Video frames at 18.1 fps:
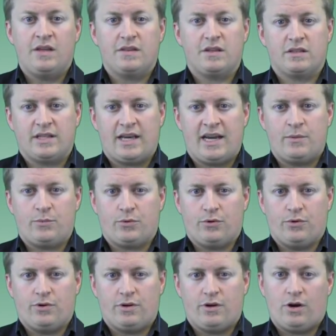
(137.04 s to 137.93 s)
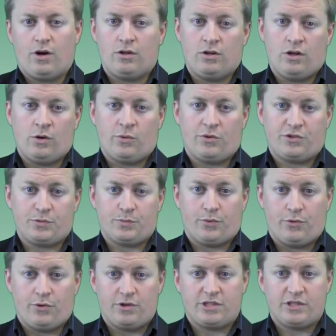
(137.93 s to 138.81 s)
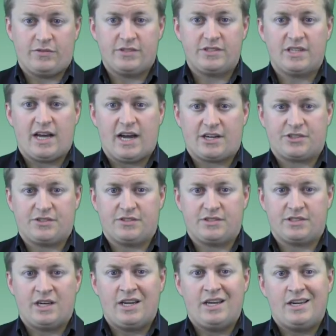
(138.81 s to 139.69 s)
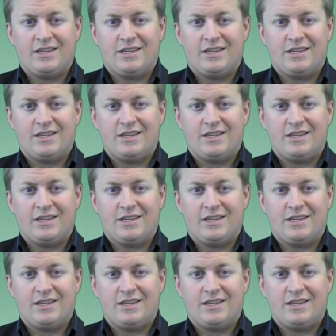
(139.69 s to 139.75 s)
The land board, along with supporters of its actions,